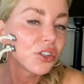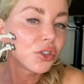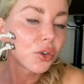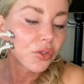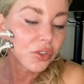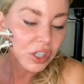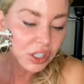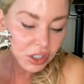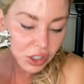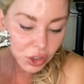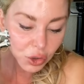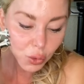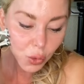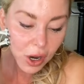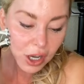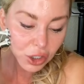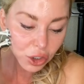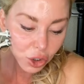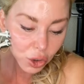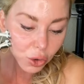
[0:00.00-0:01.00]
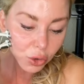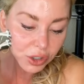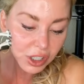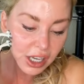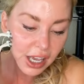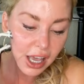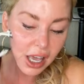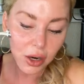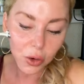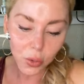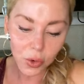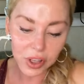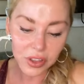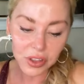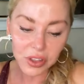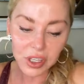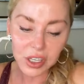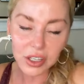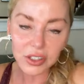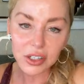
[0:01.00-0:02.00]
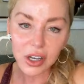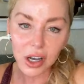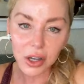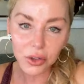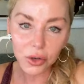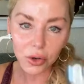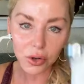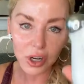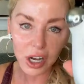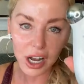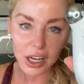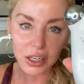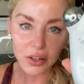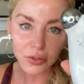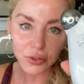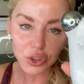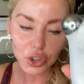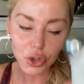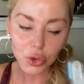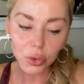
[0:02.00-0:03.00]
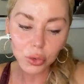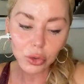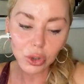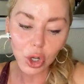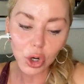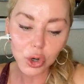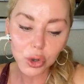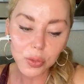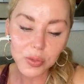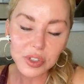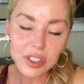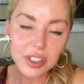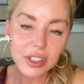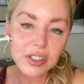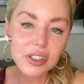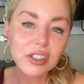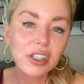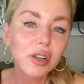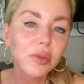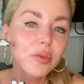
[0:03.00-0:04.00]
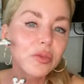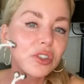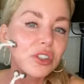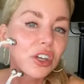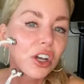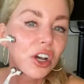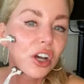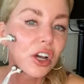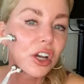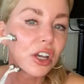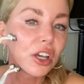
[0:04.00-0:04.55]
So this is what you'll get with these other kind of two lobe systems.